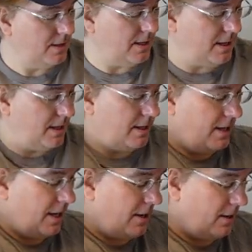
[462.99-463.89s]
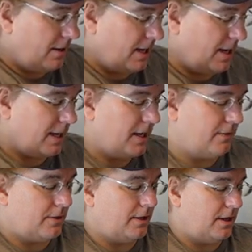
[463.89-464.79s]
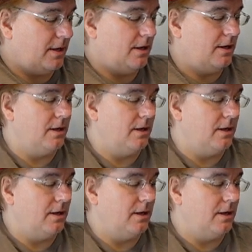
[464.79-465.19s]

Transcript: And in here, I get the